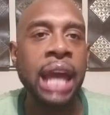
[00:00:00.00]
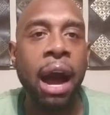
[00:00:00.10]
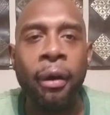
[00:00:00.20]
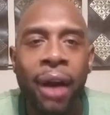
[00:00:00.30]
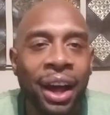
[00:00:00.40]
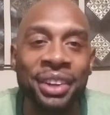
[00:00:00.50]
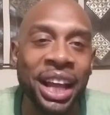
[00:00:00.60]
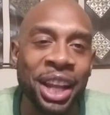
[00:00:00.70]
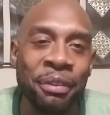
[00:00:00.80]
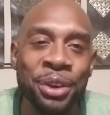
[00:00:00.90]
y'all, because
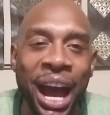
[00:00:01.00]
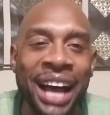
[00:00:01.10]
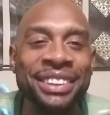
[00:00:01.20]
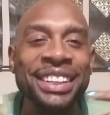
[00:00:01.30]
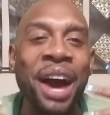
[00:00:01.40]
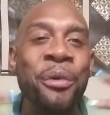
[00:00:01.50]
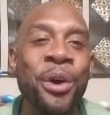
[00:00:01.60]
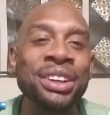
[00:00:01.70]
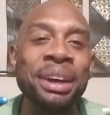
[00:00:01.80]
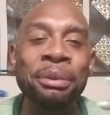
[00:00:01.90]
I love you guys, and I
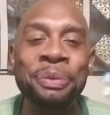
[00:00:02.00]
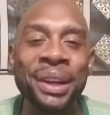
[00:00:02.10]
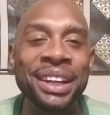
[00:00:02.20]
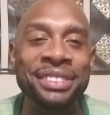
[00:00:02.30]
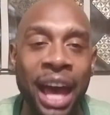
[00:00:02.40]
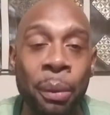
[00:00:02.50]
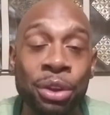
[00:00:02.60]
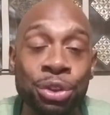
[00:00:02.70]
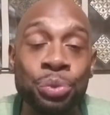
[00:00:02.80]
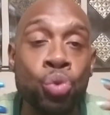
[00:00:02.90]
want to come and spend a little time
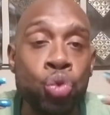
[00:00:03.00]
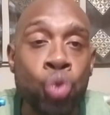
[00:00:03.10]
with you.